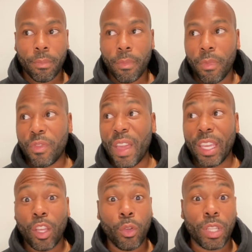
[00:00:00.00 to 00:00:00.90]

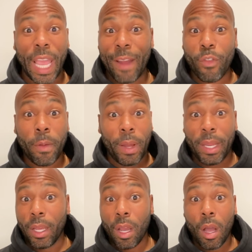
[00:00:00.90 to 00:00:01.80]
thank you to
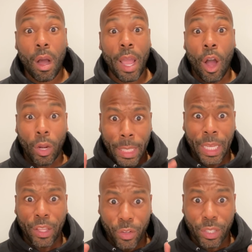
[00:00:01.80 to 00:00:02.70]
everybody on
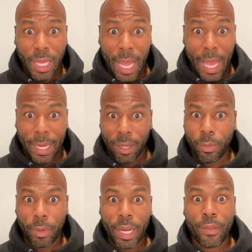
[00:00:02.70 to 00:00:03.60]
either side,
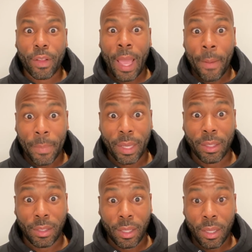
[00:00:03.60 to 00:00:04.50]
whatever that
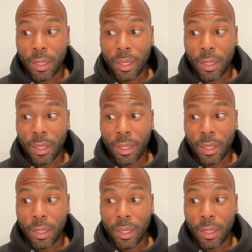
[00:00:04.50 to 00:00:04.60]
means.